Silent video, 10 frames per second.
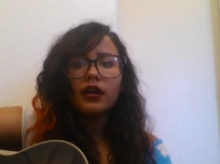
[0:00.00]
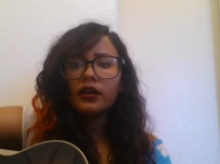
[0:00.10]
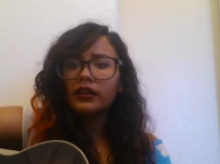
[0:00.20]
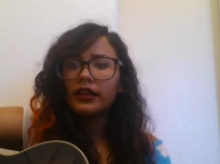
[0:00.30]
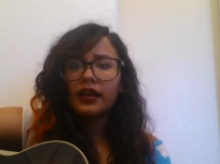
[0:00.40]

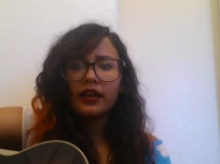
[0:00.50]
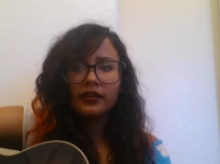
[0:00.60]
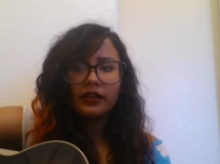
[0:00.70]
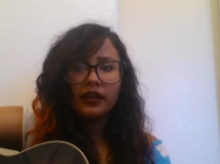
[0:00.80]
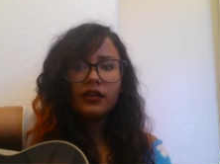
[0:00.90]

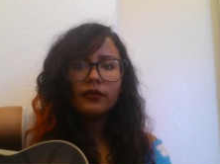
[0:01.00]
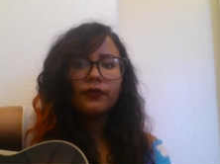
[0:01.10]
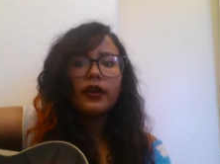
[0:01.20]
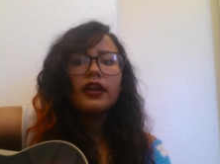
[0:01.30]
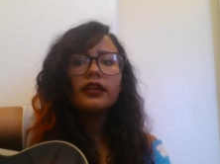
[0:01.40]
again,
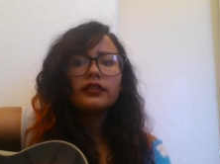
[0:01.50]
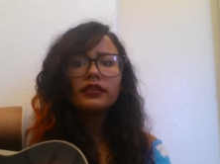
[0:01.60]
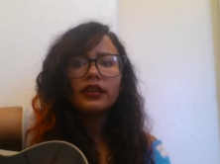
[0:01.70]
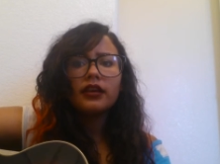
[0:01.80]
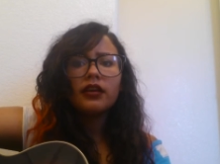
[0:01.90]
friend
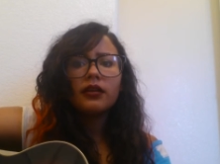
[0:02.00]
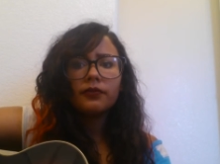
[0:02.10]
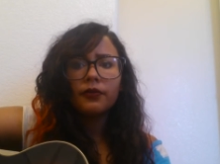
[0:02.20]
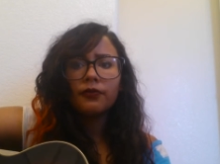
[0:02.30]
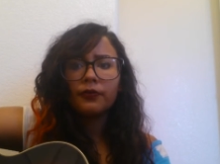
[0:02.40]
of
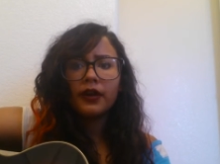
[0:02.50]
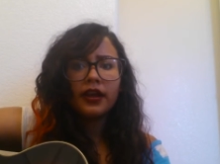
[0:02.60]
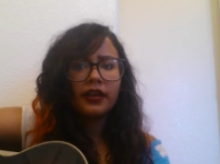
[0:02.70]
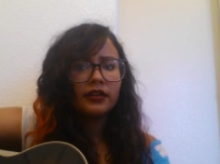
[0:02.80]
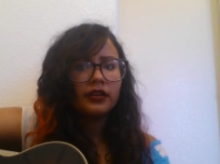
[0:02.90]
a
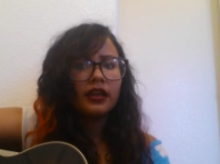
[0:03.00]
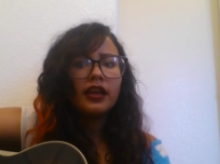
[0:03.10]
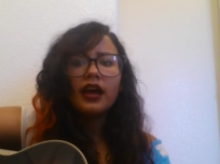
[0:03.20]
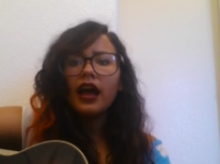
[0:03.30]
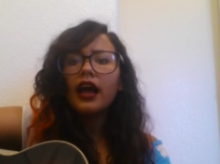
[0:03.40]
friend,
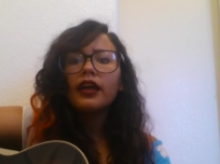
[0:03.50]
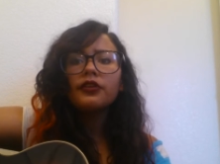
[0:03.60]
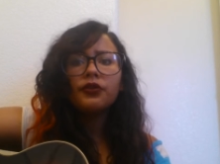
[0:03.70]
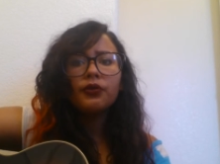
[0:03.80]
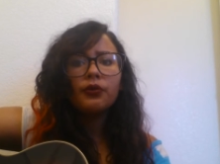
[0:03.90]
I
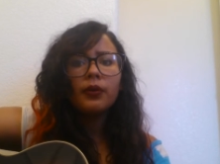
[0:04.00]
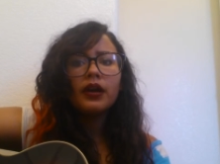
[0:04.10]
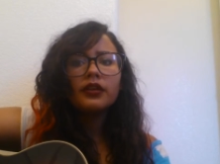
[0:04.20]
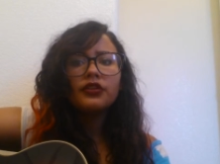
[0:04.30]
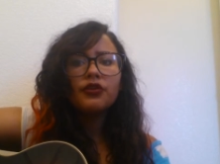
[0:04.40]
knew
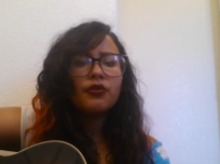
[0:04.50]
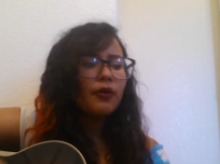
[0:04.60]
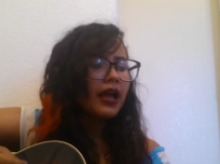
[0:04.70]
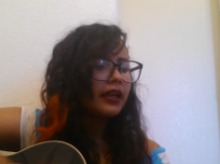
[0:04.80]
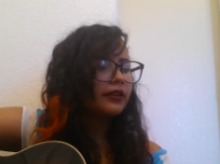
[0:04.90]
you
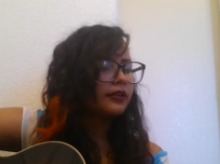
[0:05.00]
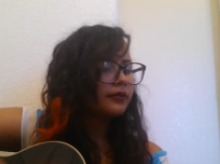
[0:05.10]
when